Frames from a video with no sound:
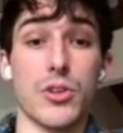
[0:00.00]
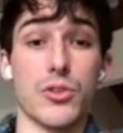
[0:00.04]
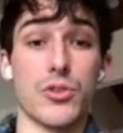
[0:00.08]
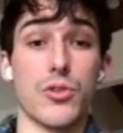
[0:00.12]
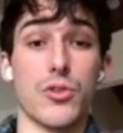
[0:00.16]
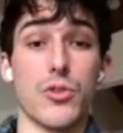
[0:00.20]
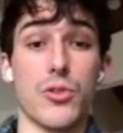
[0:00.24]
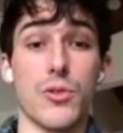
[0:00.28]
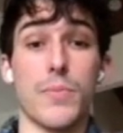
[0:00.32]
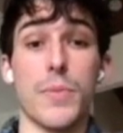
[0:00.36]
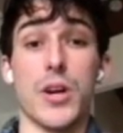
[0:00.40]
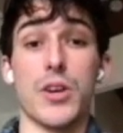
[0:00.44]

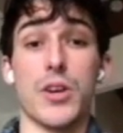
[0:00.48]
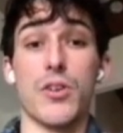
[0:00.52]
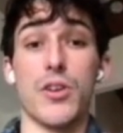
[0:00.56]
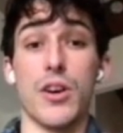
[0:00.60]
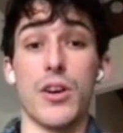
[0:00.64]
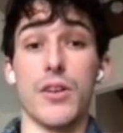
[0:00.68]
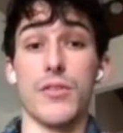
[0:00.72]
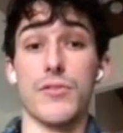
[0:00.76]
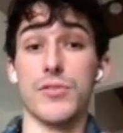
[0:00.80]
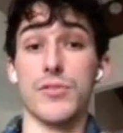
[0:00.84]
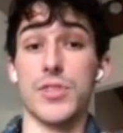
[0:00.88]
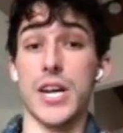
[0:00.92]
total amount
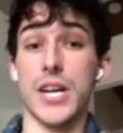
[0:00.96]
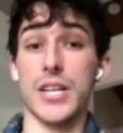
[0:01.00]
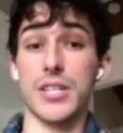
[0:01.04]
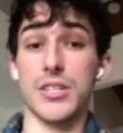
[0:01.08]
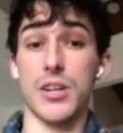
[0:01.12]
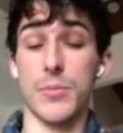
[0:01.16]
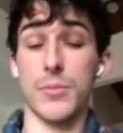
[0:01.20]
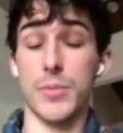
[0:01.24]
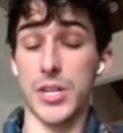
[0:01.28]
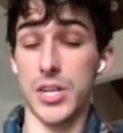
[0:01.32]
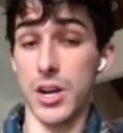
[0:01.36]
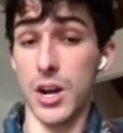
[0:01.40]
of
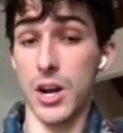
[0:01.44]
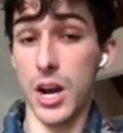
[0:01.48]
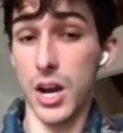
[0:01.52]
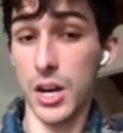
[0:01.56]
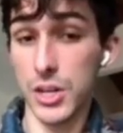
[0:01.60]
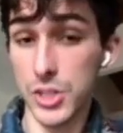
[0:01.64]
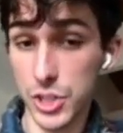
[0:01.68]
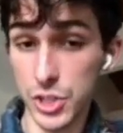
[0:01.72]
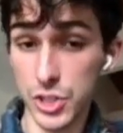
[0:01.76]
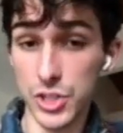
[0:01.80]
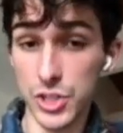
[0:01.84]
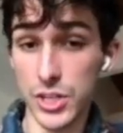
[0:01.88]
diatomic
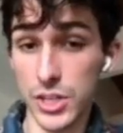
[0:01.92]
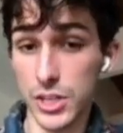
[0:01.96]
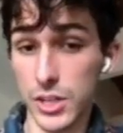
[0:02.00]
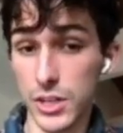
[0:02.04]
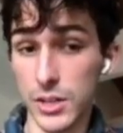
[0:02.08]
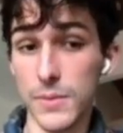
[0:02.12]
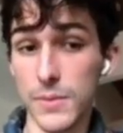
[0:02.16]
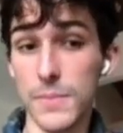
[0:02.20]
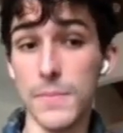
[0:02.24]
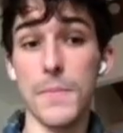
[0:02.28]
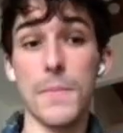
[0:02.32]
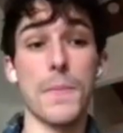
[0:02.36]

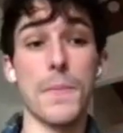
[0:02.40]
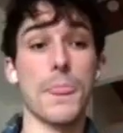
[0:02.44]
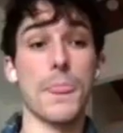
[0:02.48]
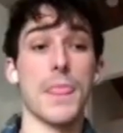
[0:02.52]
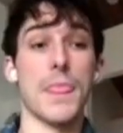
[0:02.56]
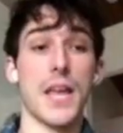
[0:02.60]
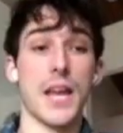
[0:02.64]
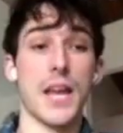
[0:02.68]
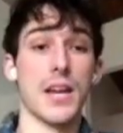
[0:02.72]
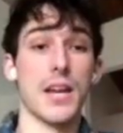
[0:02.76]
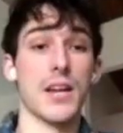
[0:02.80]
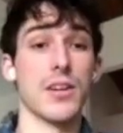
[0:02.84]
oxygen,
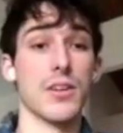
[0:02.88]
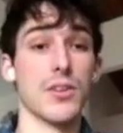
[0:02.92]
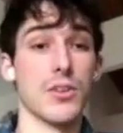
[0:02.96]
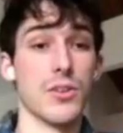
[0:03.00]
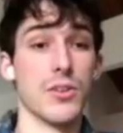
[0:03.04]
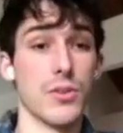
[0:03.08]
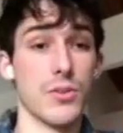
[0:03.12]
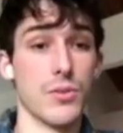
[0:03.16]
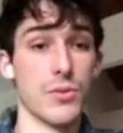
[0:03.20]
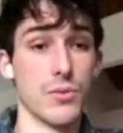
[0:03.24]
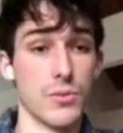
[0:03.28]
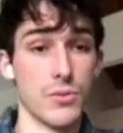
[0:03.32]
and
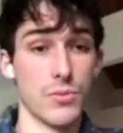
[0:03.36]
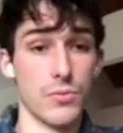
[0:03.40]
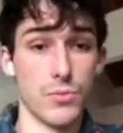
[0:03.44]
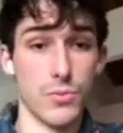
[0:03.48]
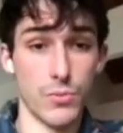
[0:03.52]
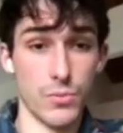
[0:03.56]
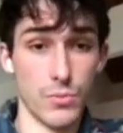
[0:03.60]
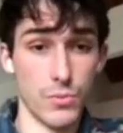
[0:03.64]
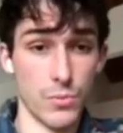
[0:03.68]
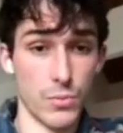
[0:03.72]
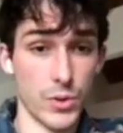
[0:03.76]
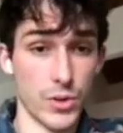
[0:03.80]

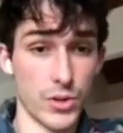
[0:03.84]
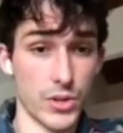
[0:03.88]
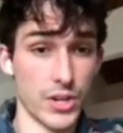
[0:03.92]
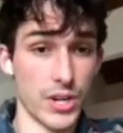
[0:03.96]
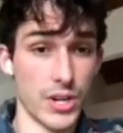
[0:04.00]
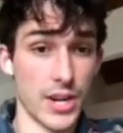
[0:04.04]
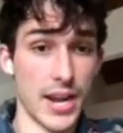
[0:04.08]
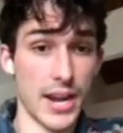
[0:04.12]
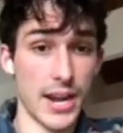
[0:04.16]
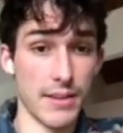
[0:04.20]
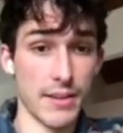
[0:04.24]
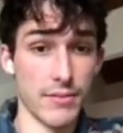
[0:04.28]
we're going
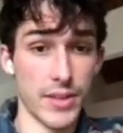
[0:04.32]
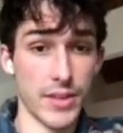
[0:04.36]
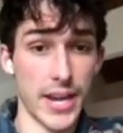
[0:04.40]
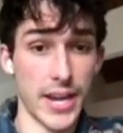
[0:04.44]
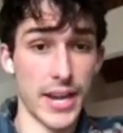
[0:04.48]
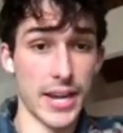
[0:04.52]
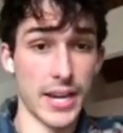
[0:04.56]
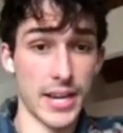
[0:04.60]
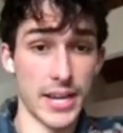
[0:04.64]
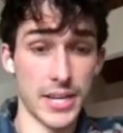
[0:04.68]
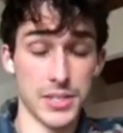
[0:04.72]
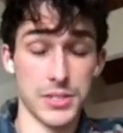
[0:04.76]
to have
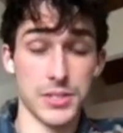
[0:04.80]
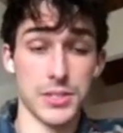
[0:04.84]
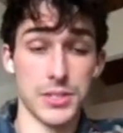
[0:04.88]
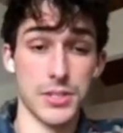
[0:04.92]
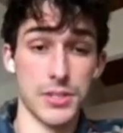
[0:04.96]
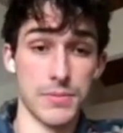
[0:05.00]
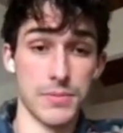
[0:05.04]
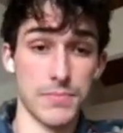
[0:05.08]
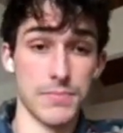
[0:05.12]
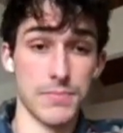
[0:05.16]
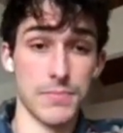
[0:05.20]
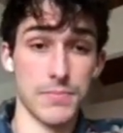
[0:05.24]
that
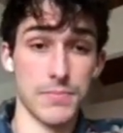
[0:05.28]
as